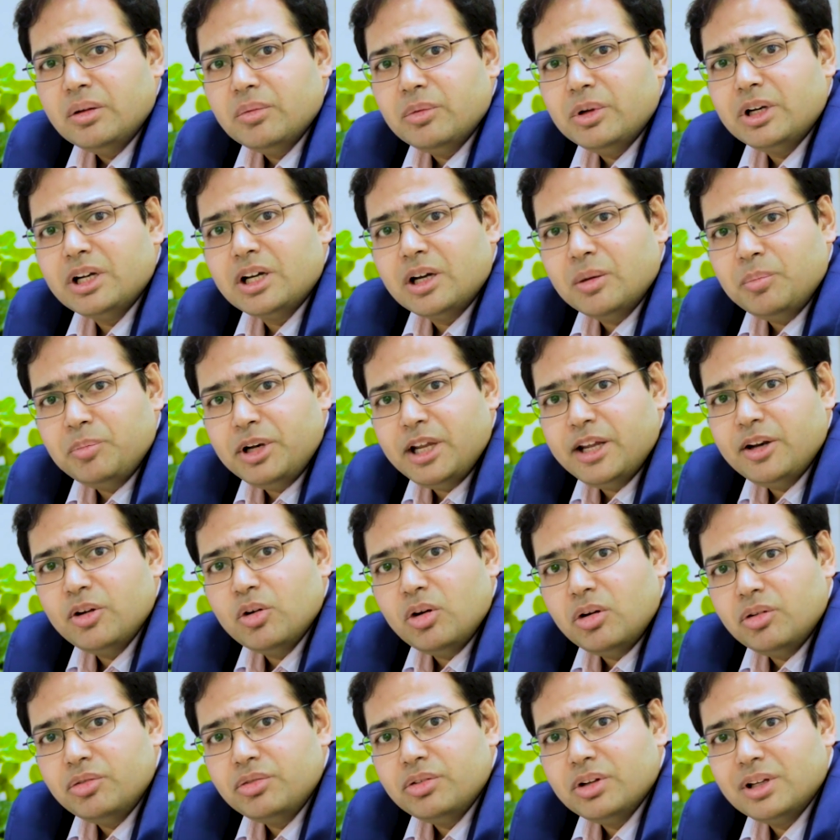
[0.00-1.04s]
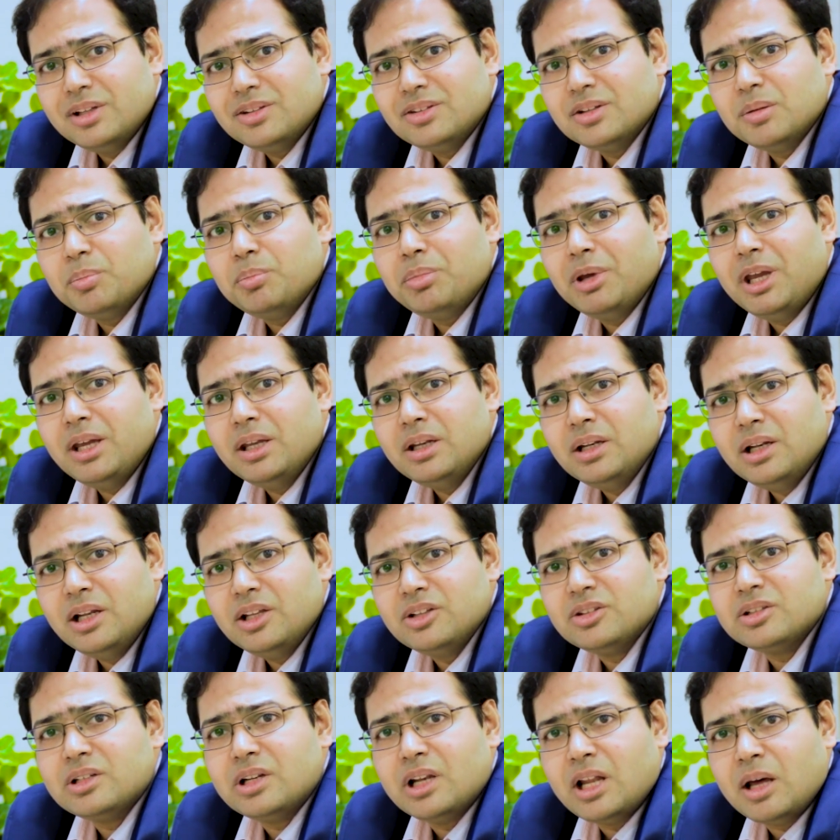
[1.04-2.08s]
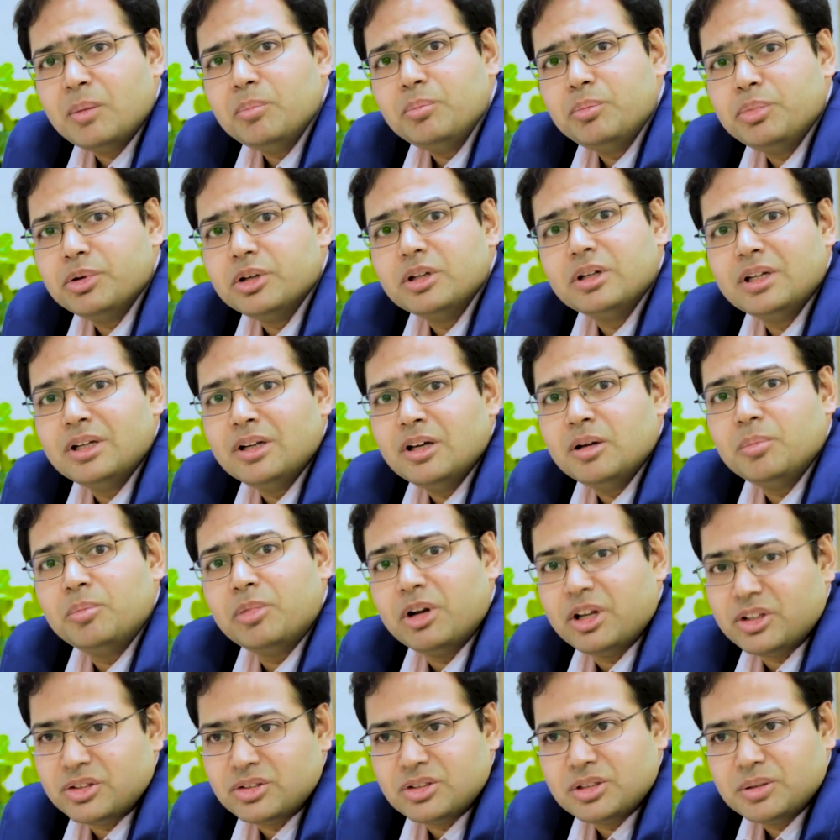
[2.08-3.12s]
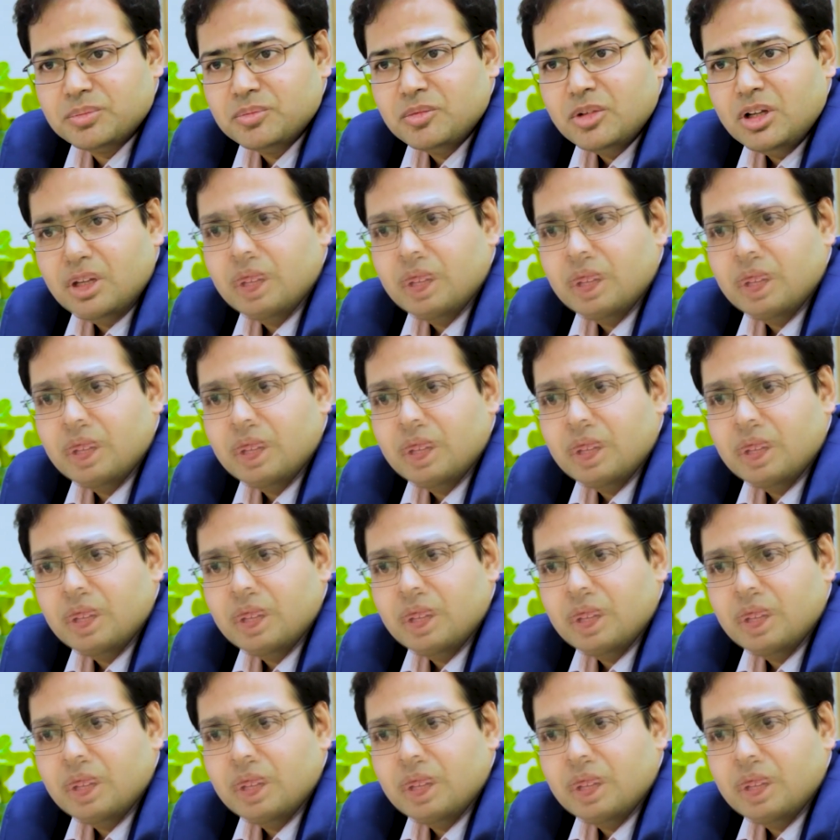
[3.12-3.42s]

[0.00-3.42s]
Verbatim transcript: will complain of is a painless lump in her breast,